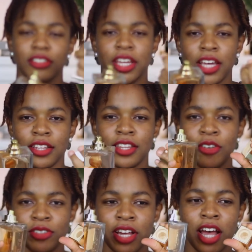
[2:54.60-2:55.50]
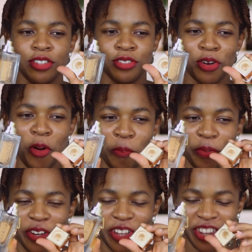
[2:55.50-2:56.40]
yeah, that was hard to
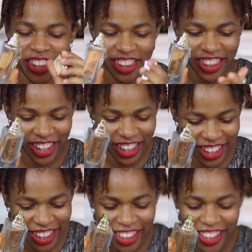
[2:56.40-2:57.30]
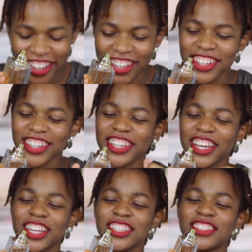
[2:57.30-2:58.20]
open.
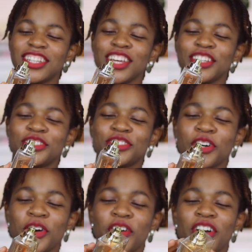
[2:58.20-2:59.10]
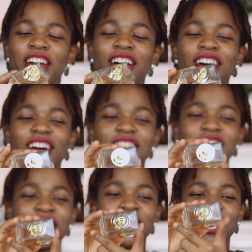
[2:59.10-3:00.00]
Yes, so
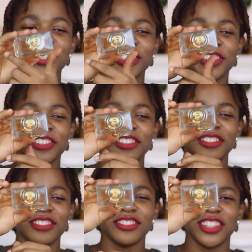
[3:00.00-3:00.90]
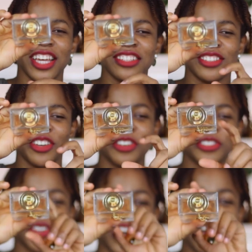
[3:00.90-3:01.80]
the nozzle, yes, it
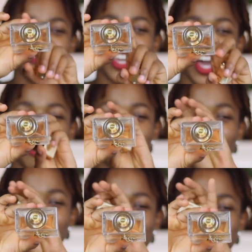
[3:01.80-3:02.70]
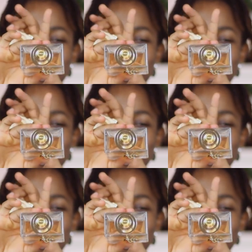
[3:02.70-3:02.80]
also have the Armaf